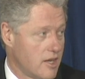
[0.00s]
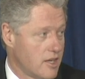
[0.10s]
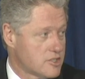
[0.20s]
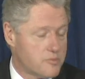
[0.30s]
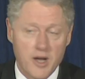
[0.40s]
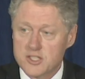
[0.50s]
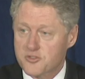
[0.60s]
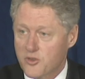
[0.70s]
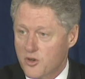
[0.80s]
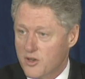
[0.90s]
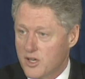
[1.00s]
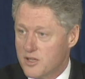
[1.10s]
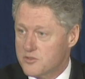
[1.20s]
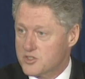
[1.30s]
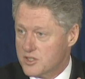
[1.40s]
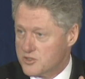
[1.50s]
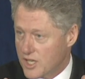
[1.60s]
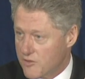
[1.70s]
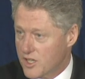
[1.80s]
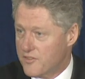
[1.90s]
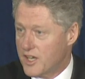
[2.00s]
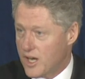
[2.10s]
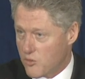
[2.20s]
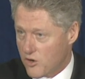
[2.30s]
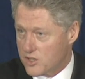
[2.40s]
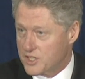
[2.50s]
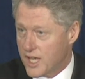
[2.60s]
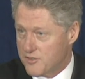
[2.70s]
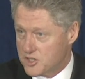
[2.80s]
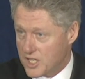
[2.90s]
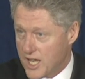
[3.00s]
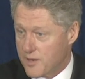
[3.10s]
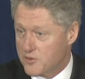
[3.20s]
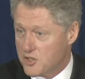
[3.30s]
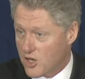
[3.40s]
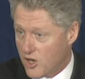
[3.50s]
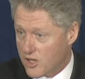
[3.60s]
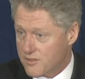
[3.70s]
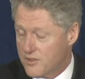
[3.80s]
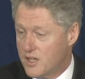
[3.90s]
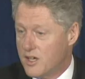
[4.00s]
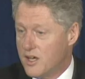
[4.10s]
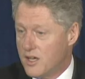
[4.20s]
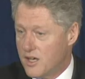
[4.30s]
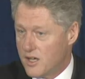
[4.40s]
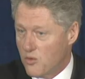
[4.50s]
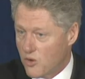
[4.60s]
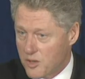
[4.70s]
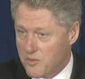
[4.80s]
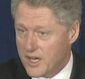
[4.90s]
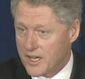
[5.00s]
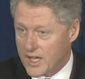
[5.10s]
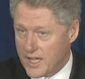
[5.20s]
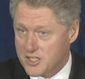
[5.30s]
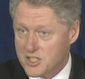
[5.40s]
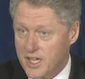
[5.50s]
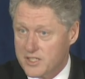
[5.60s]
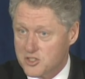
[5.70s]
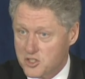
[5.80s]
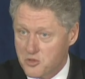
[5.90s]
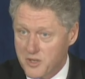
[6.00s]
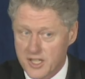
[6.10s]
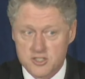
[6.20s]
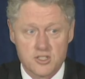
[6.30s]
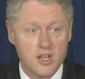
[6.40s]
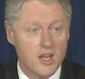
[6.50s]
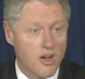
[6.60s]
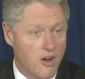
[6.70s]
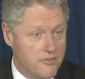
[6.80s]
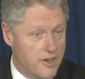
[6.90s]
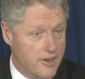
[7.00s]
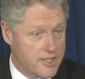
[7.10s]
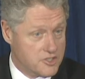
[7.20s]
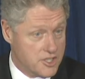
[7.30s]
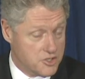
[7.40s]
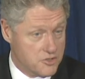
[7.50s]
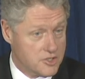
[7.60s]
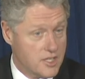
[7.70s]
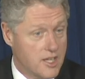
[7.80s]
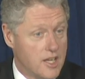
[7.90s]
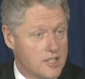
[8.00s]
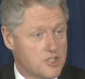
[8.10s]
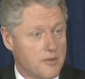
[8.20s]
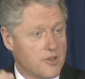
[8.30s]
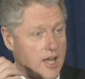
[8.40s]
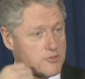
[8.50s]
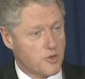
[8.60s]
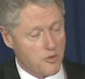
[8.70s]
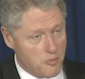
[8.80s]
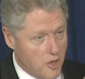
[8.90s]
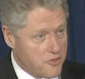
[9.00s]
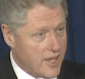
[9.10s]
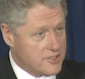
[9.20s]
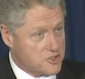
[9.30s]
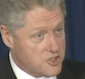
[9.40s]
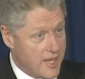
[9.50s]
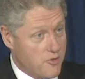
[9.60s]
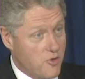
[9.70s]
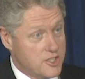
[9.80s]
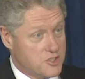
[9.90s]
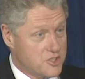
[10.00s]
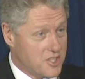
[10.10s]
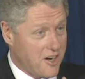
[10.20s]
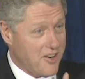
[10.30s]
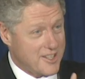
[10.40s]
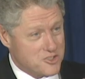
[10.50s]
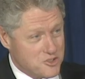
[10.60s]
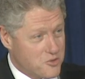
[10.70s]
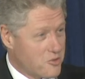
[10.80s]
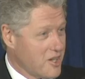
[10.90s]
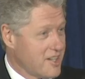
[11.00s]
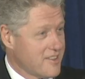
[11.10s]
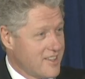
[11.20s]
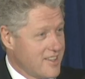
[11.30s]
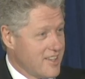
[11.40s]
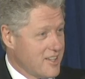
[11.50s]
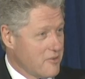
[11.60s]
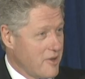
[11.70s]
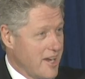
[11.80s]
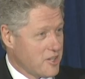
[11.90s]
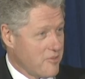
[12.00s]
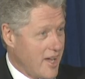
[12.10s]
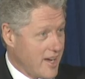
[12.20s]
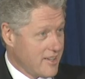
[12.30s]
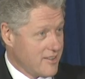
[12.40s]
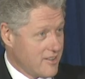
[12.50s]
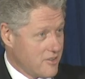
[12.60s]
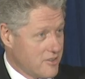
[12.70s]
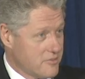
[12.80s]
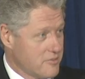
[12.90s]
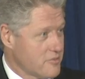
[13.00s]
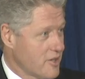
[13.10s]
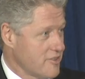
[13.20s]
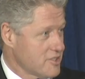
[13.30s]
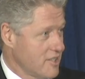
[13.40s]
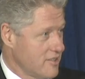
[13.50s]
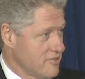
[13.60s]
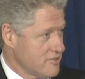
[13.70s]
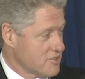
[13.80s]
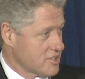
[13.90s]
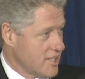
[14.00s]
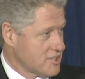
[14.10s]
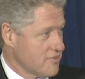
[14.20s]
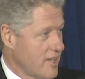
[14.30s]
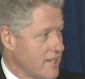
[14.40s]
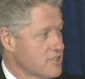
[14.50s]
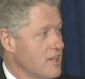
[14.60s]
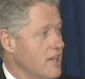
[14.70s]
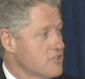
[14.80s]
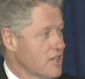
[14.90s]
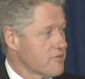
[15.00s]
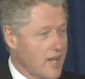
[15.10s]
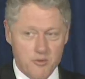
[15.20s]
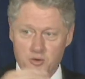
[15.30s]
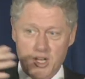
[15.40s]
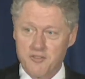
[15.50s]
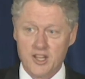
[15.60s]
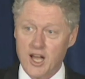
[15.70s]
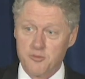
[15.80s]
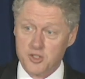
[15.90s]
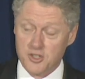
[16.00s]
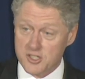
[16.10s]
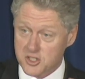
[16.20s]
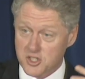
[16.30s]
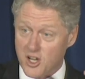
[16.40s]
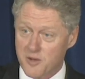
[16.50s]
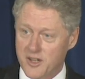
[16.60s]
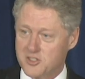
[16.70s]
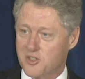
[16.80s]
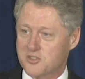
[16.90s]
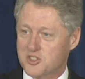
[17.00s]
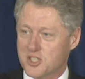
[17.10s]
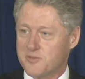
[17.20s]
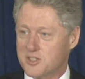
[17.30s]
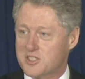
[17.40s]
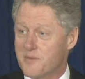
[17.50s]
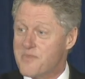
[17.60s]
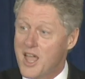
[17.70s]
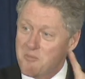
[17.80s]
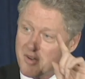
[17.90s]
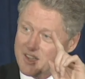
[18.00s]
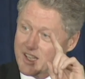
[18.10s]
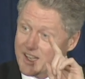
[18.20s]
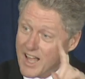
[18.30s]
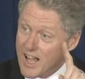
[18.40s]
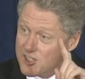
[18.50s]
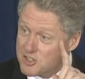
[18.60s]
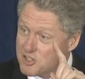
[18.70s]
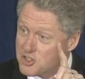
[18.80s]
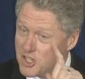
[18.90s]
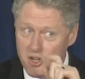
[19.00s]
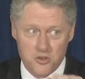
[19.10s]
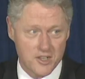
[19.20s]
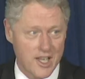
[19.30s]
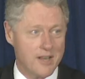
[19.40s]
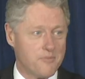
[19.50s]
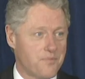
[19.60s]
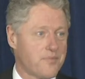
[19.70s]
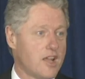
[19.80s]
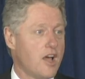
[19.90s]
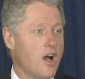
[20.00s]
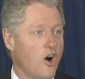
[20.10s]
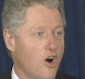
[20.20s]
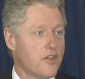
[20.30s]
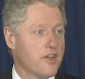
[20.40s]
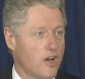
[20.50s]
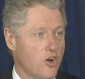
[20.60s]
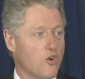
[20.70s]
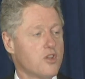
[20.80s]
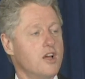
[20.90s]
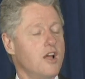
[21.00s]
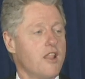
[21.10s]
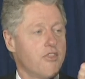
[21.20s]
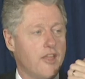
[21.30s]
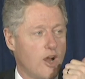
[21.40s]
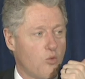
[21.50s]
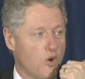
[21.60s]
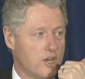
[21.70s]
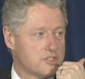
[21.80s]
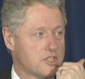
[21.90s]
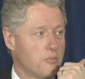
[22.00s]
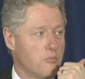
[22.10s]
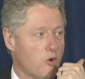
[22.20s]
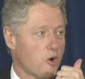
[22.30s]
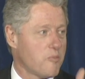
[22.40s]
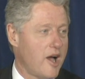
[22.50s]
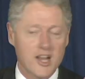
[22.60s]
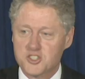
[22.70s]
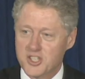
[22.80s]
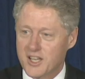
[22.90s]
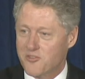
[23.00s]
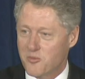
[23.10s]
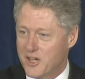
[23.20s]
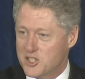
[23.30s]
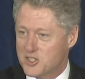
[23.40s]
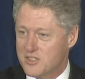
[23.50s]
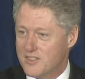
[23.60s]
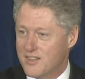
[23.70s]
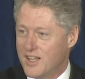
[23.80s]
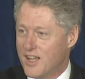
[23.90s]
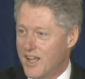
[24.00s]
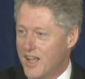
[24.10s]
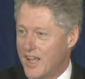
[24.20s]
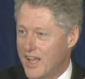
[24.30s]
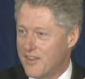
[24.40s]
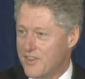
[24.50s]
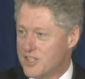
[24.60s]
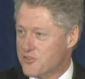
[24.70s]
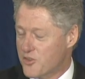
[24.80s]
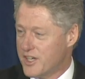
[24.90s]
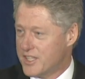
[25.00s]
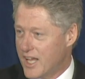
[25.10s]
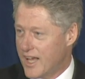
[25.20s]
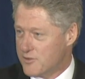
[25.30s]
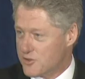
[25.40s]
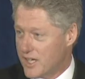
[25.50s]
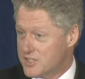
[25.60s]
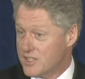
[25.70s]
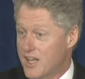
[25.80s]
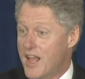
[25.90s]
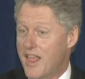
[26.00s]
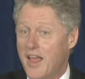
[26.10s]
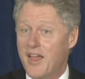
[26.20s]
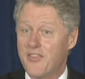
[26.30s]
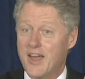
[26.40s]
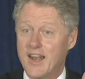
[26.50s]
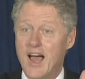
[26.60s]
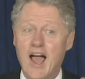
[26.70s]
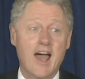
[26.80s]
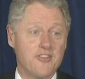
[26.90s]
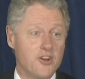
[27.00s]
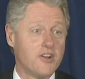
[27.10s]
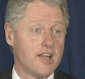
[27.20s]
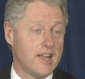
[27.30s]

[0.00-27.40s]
spots for several of the networks, gave us time to talk. 1 minute, 90 seconds, 2 minutes on various issues. Sometimes we were both asked the same questions and our answers were run back to back on previous successive nights. Sometimes we were given the opportunity to just talk about certain subjects. But the analysis showed that, on the whole, there was more policy information in these free time slots than either